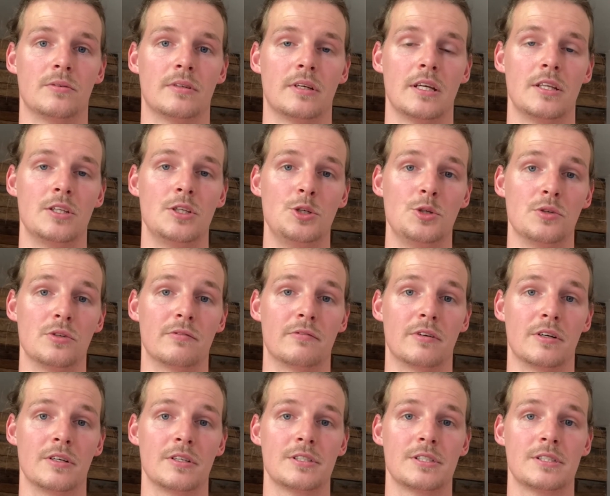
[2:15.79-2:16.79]
in the
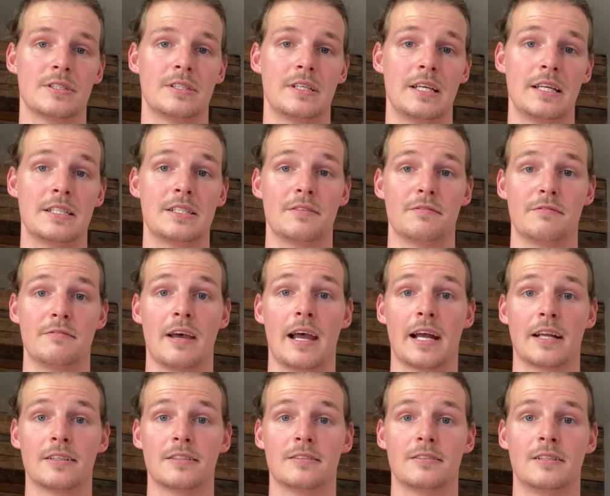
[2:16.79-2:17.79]
universe is in
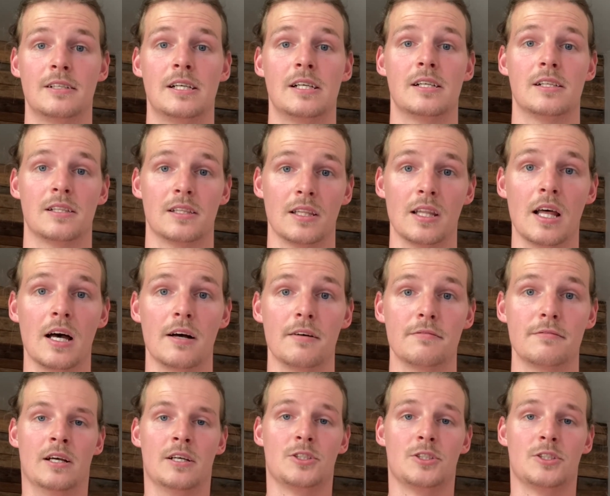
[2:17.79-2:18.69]
fact love.